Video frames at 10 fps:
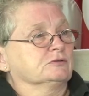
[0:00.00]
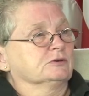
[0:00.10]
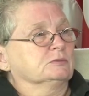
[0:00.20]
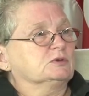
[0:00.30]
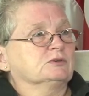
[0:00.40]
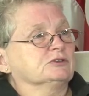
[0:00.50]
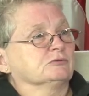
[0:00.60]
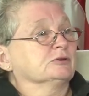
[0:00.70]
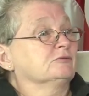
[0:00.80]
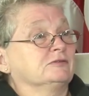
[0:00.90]
rooms, which are
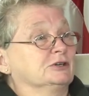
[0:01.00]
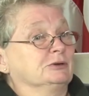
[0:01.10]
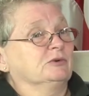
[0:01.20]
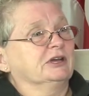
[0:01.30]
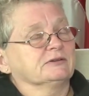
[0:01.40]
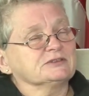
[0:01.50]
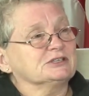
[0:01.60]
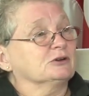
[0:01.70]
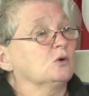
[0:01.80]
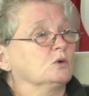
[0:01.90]
real fun. We have mm-hmm.
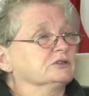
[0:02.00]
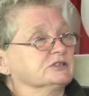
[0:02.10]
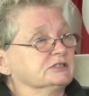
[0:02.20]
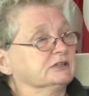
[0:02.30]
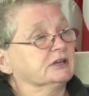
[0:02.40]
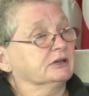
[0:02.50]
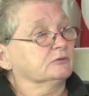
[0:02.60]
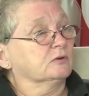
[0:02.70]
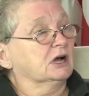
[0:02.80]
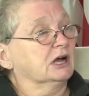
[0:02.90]
stick horses that they
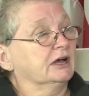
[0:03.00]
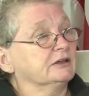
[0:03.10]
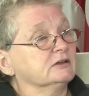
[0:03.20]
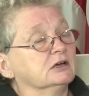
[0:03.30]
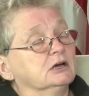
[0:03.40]
can ride.